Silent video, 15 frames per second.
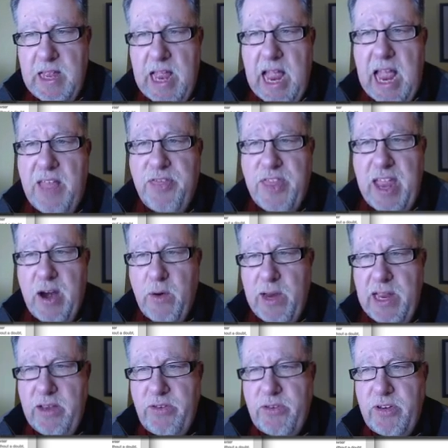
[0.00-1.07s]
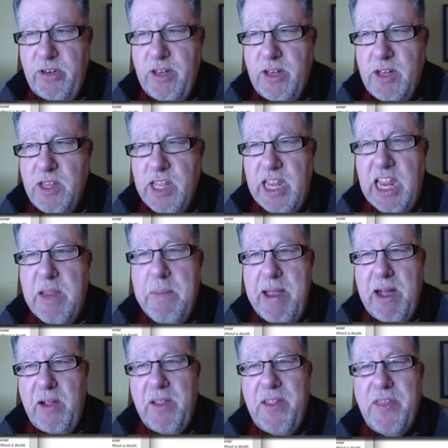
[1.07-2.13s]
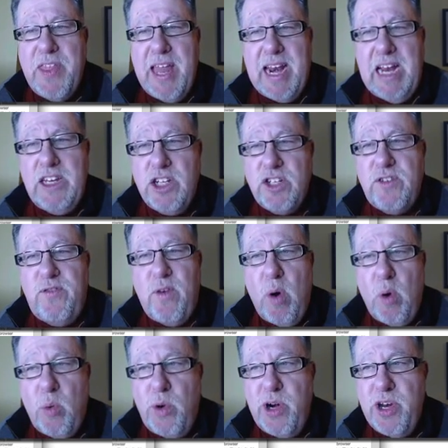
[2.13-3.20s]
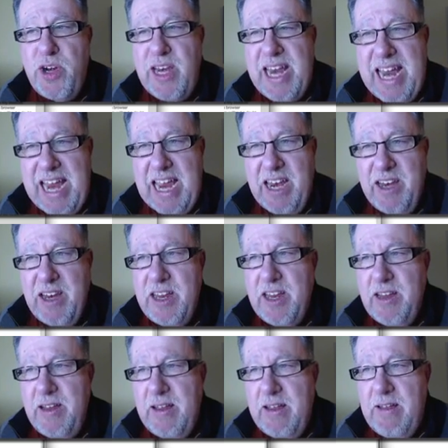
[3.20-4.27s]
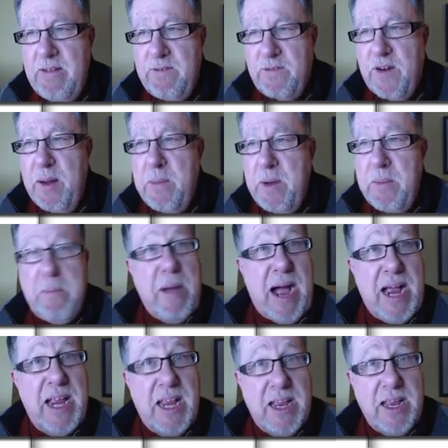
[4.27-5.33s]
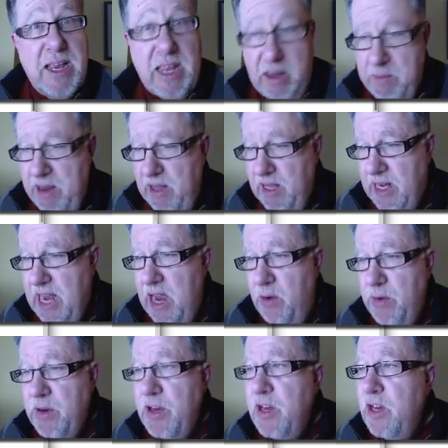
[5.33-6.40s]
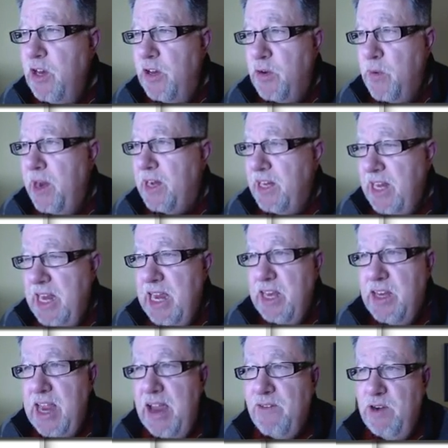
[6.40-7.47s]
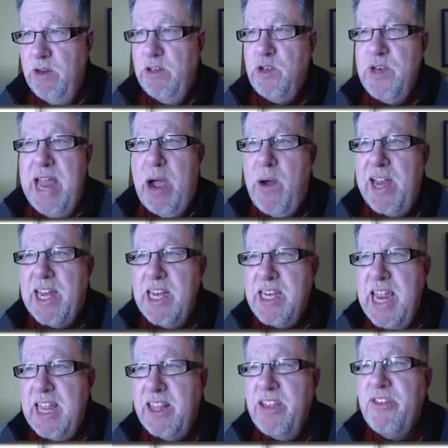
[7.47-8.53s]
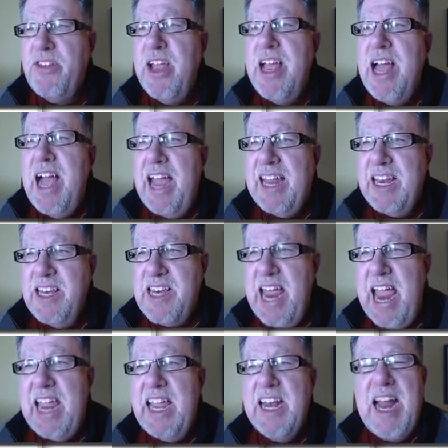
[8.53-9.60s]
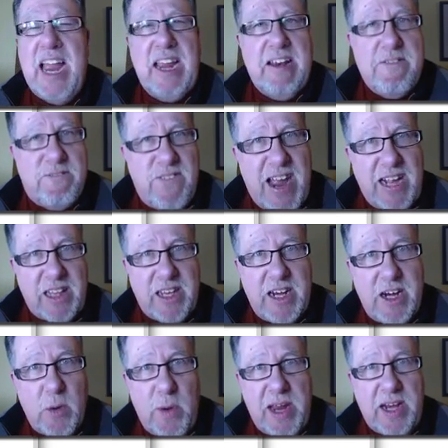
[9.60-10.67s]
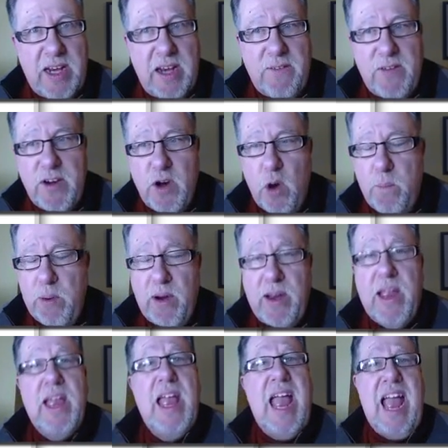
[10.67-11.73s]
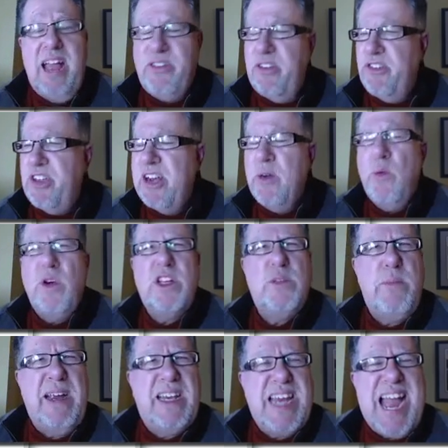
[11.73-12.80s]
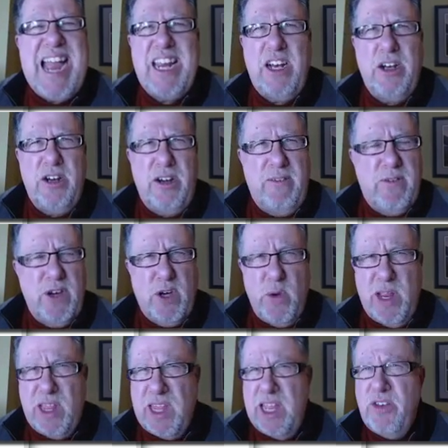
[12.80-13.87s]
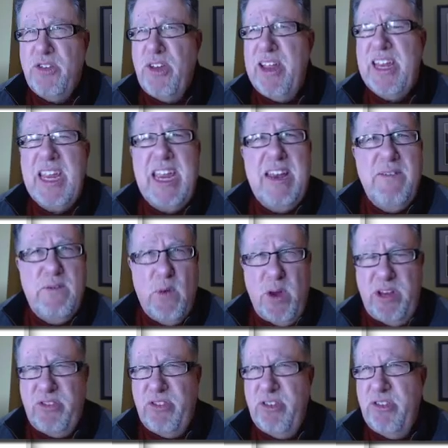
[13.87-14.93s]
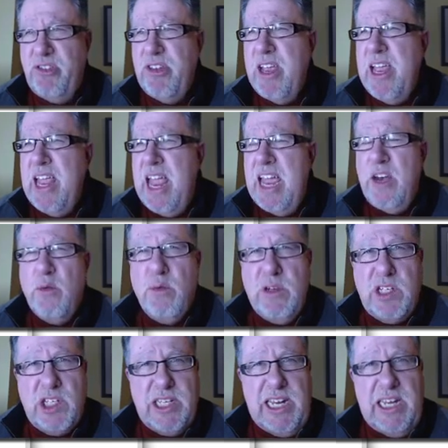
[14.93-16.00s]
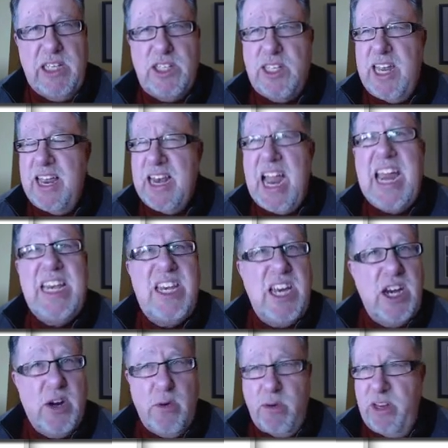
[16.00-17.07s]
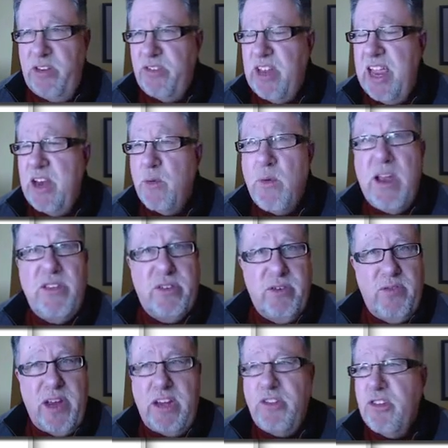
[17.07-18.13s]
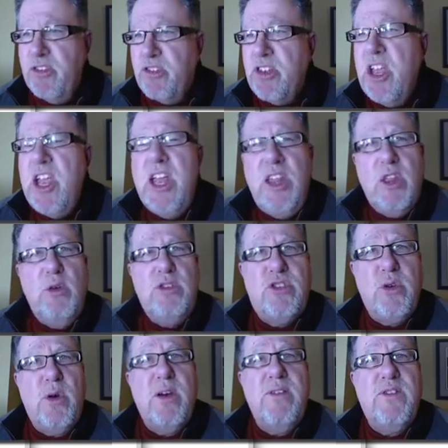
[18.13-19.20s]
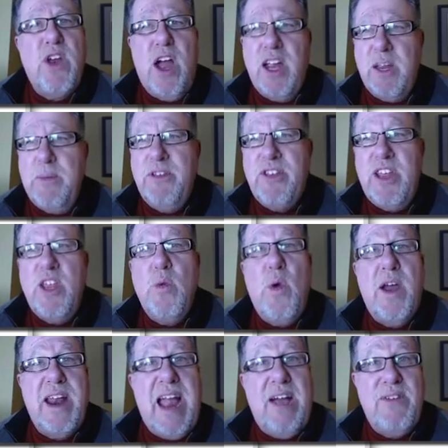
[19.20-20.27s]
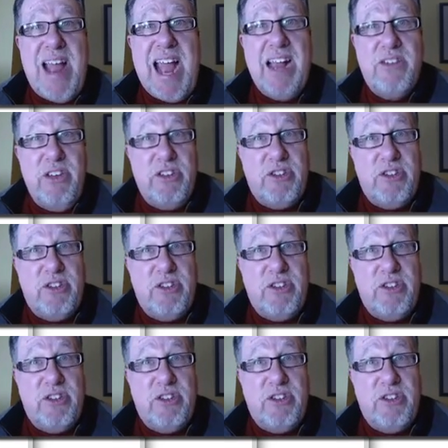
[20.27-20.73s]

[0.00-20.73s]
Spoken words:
And there is the email that I just forwarded in from my email account directly into Evernote. So now I can take this, I can tag it, I can file it in a different notebook. As I said, it works spectacularly for doing things like invoices and receipts and itineraries and reservations, those sort of documents that you want to have access